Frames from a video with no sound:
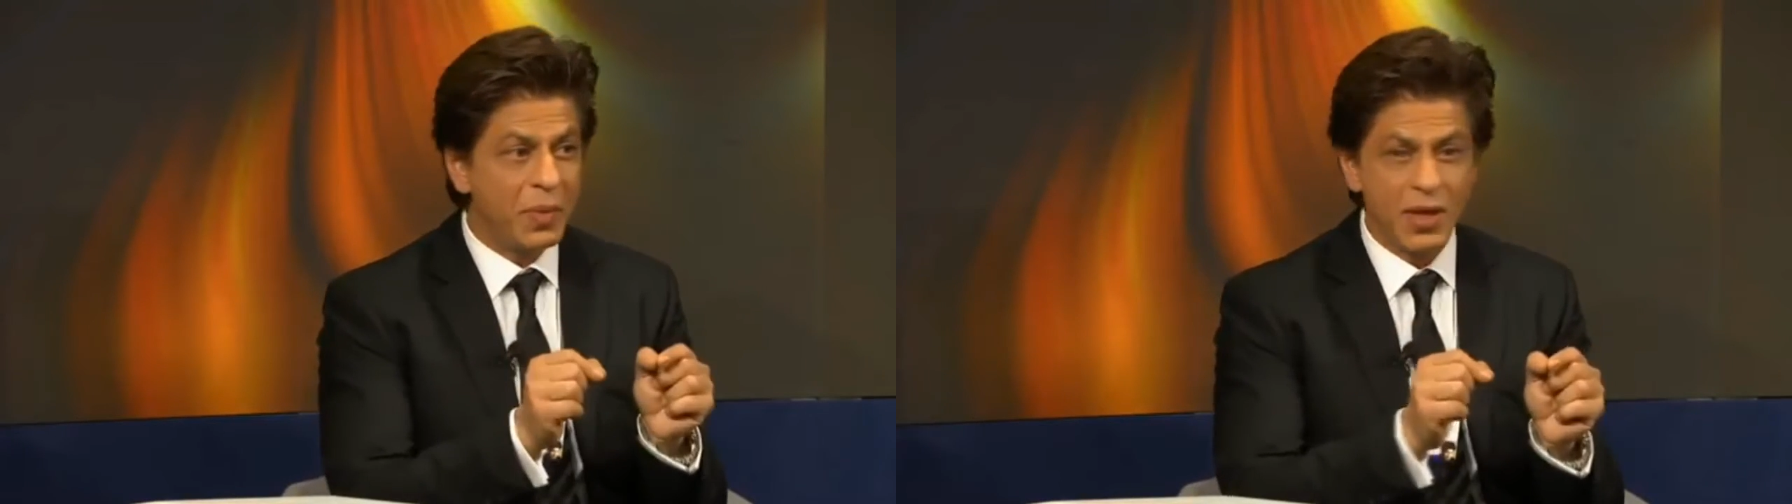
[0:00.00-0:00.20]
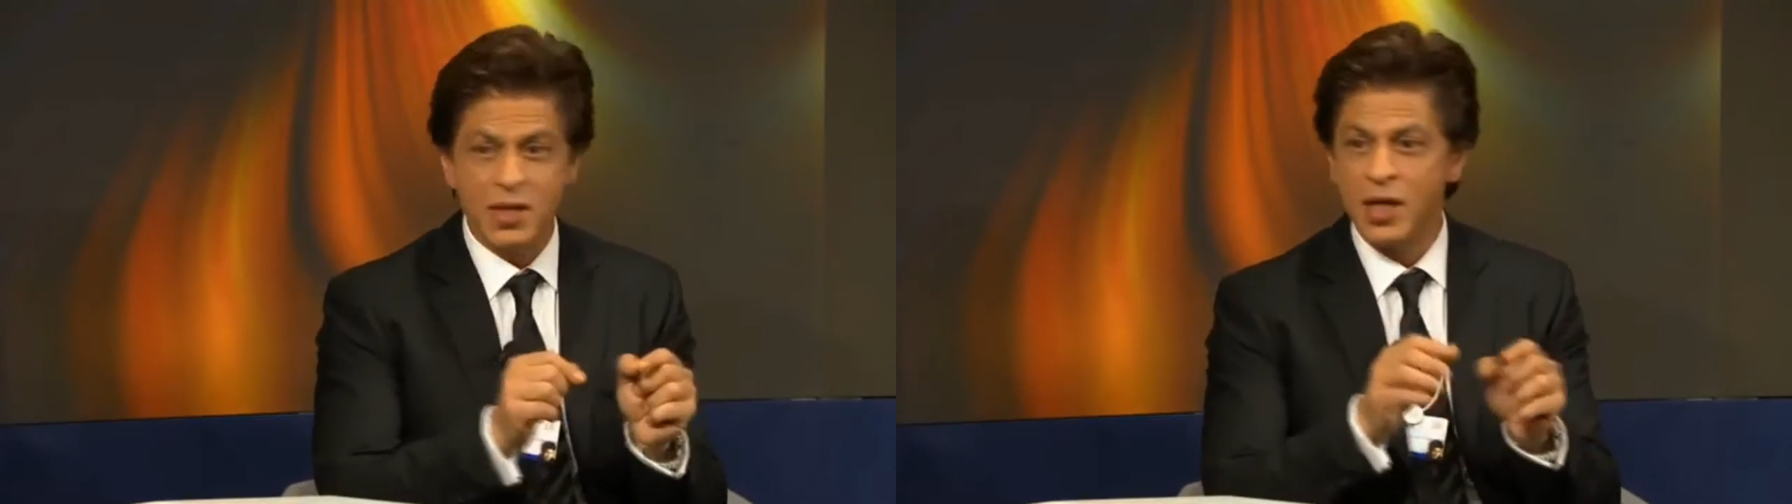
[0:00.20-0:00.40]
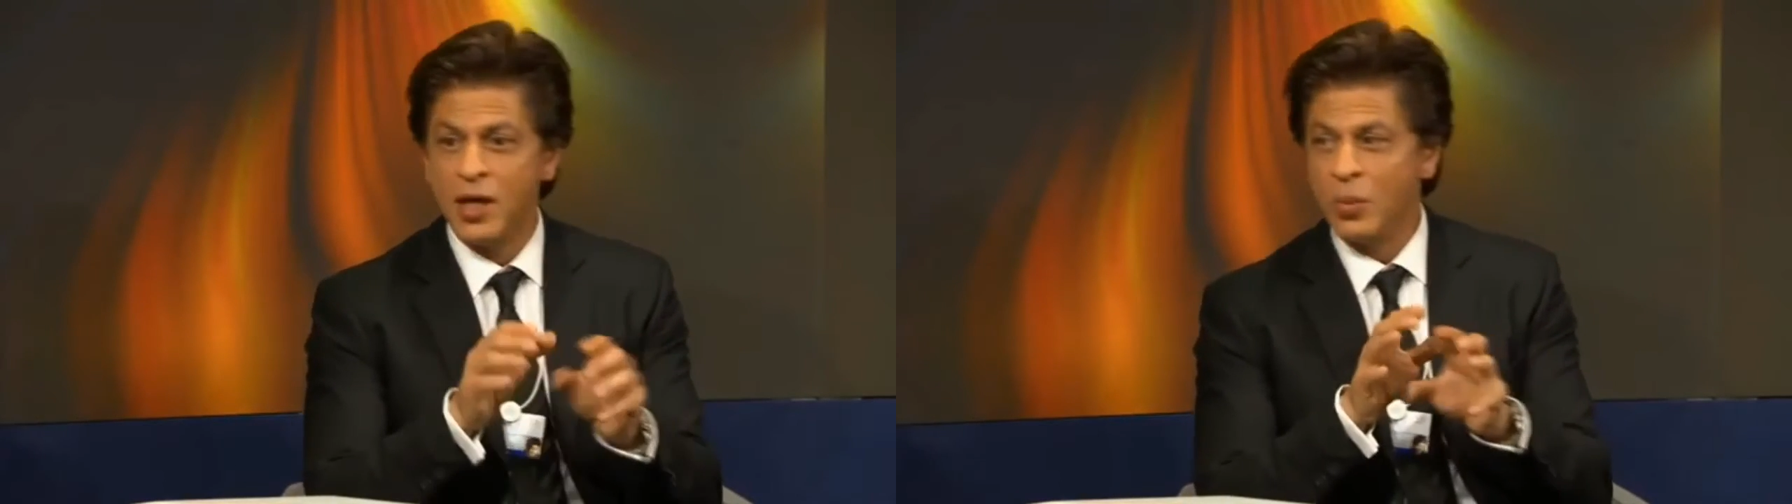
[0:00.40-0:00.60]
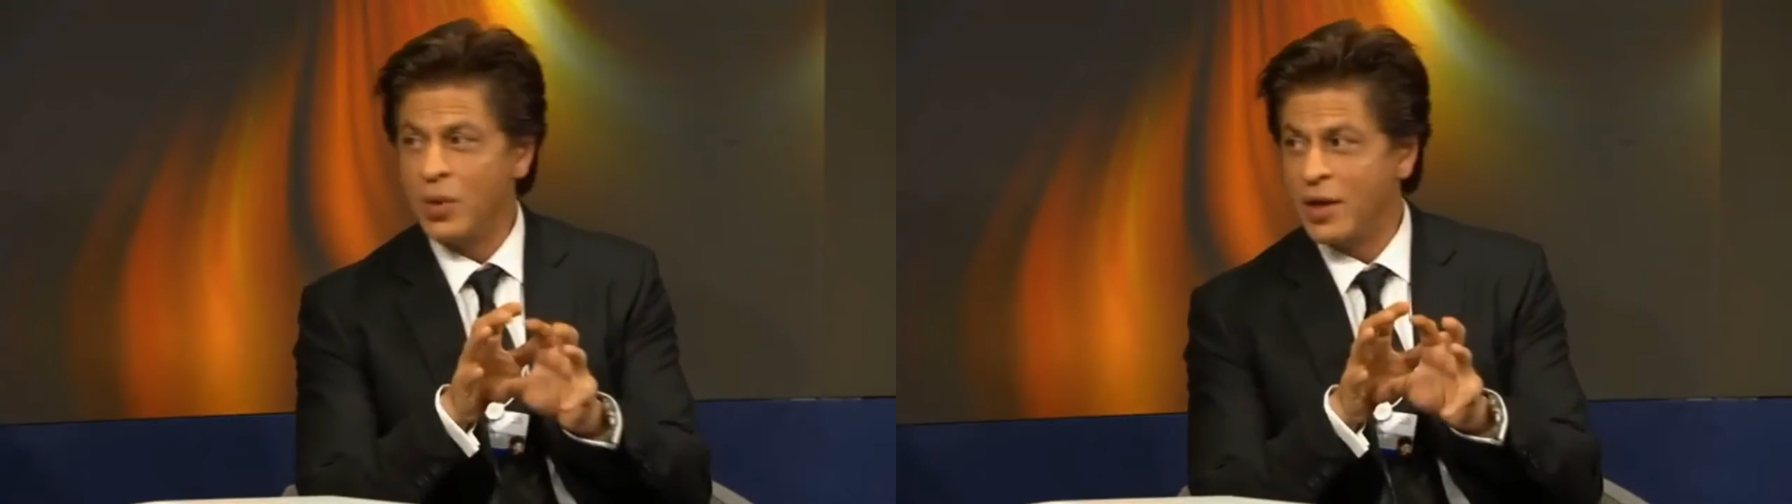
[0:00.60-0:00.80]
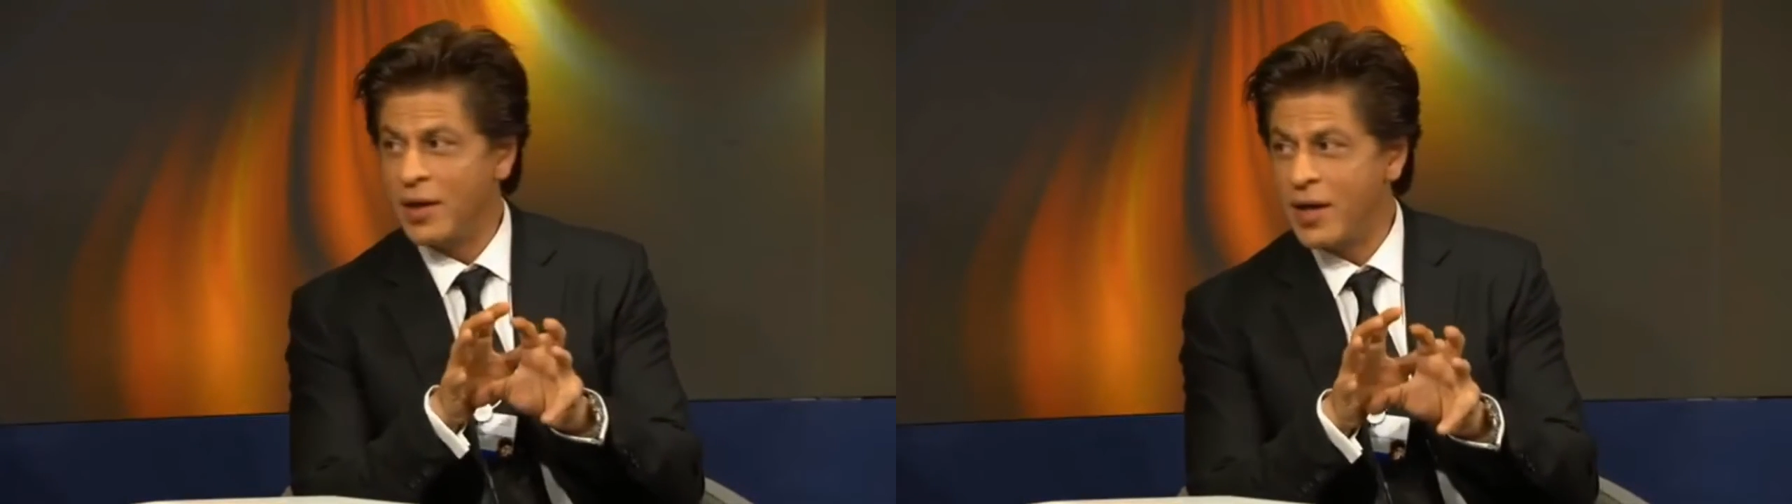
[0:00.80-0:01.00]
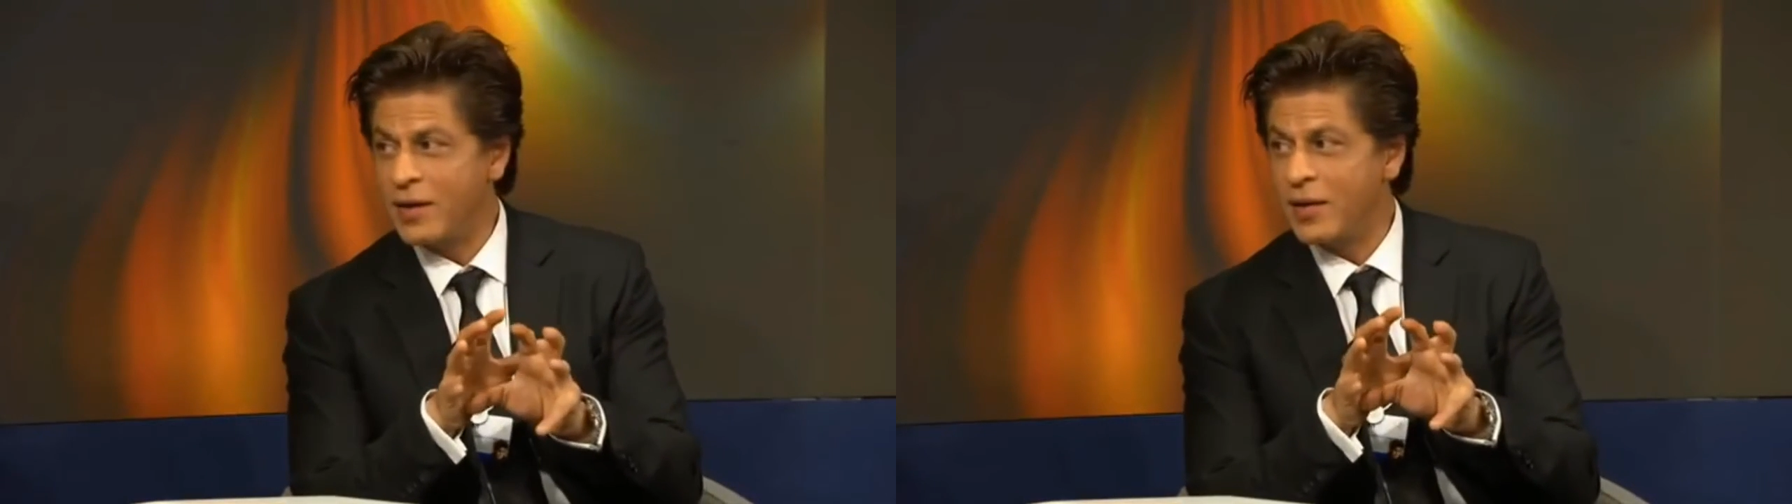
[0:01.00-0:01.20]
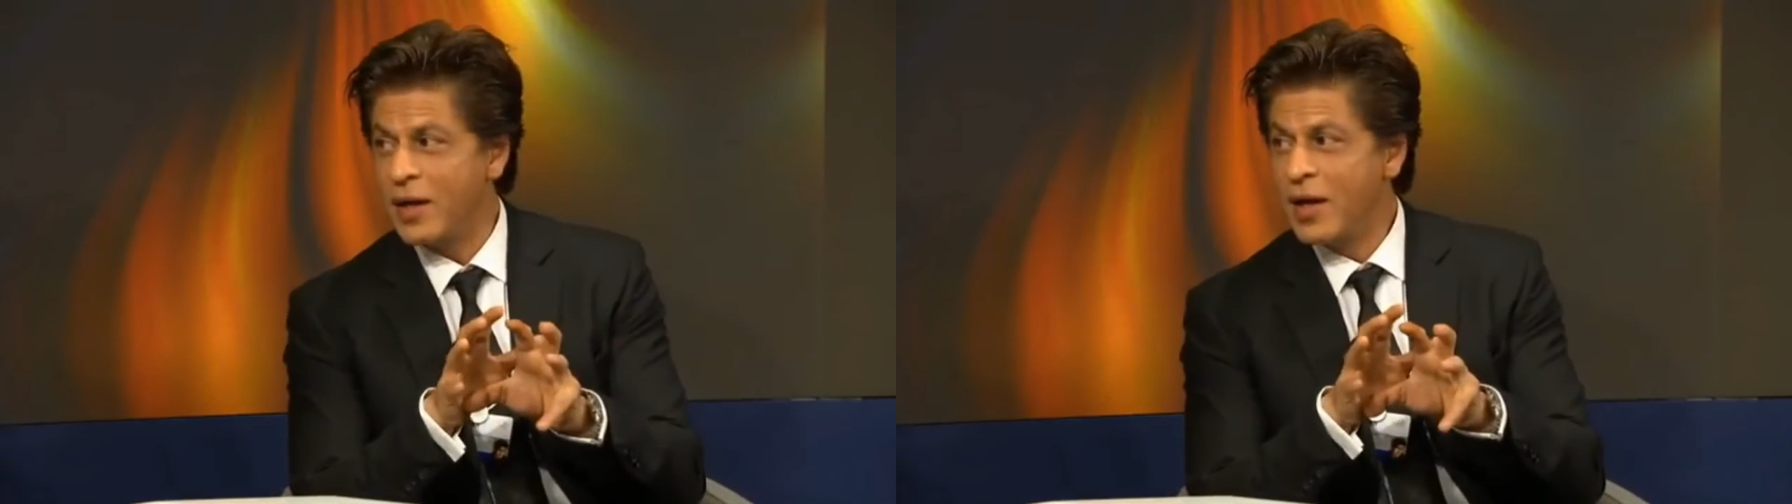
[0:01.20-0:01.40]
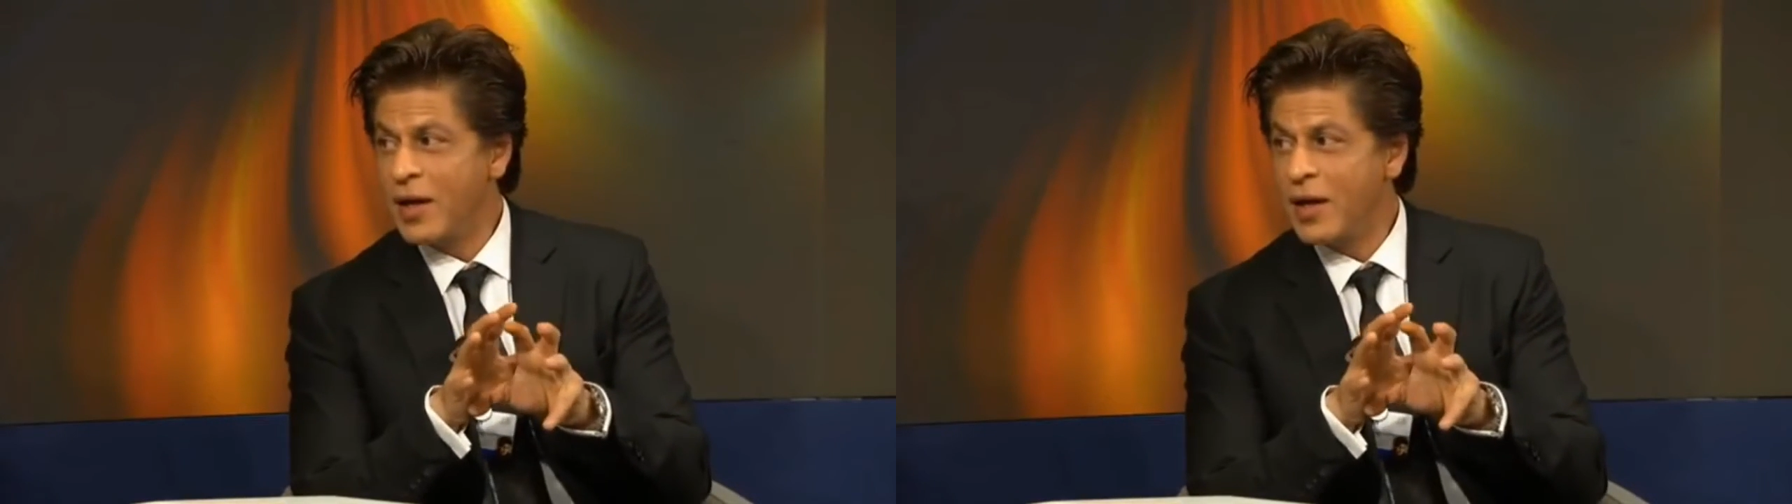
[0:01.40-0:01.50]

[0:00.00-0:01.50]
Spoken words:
beings were created